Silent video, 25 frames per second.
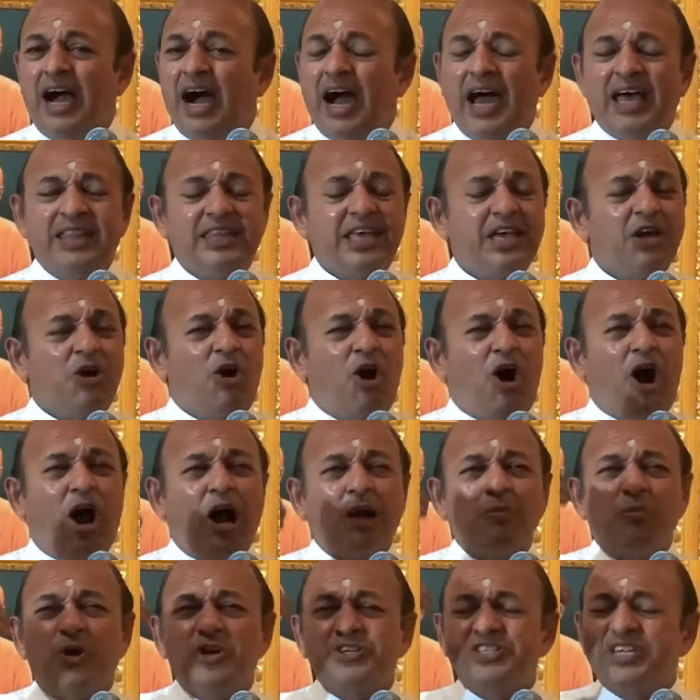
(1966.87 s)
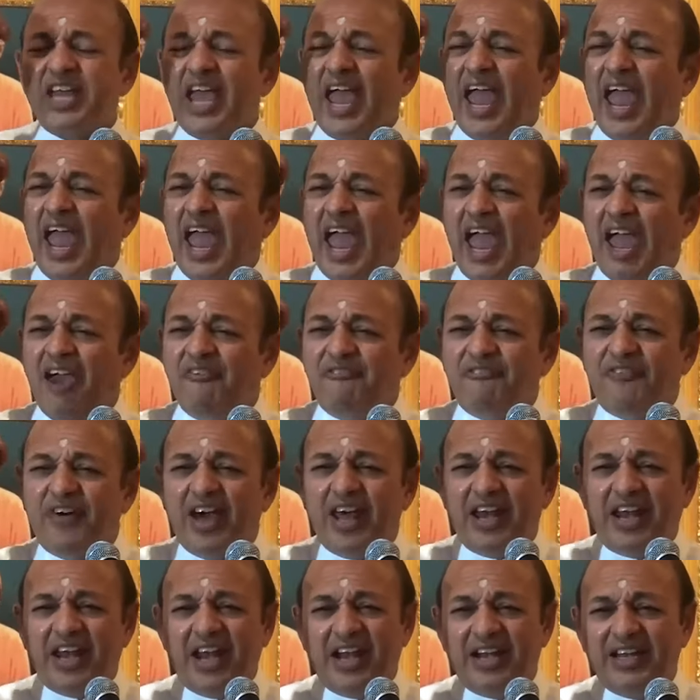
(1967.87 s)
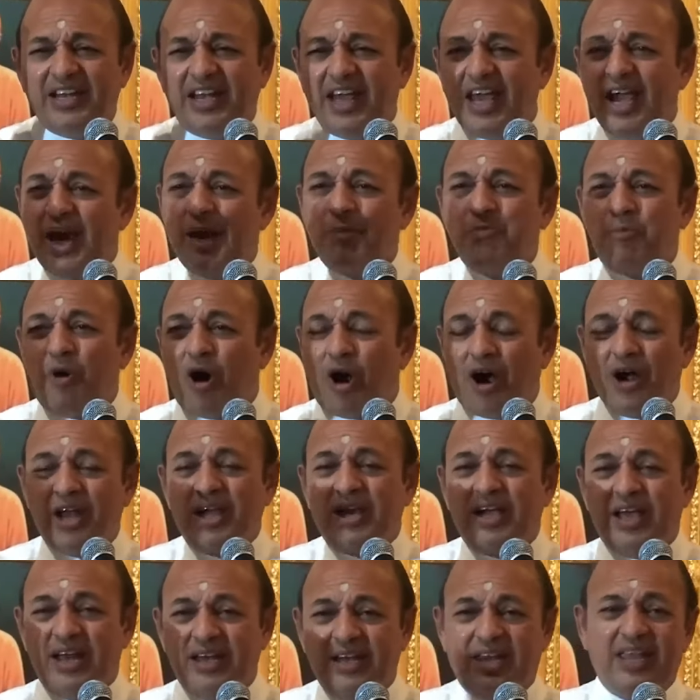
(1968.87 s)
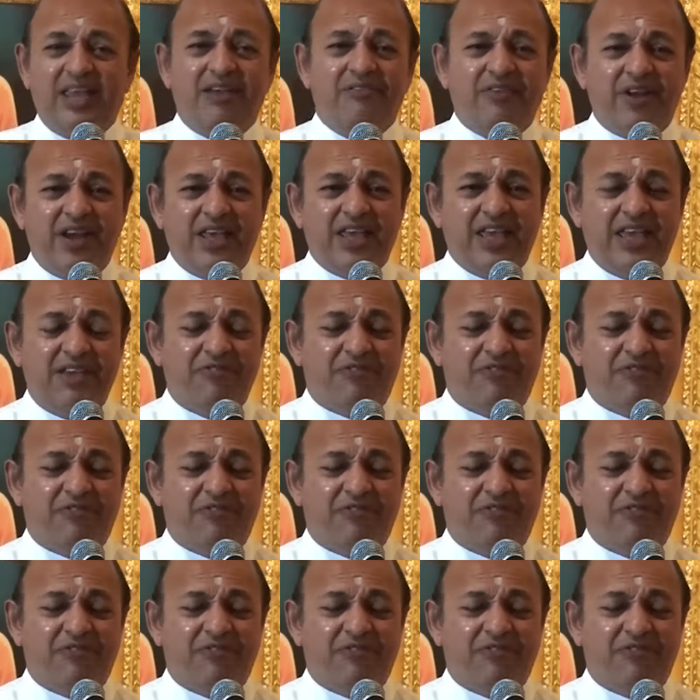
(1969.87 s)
I think almost every day, morning and evening,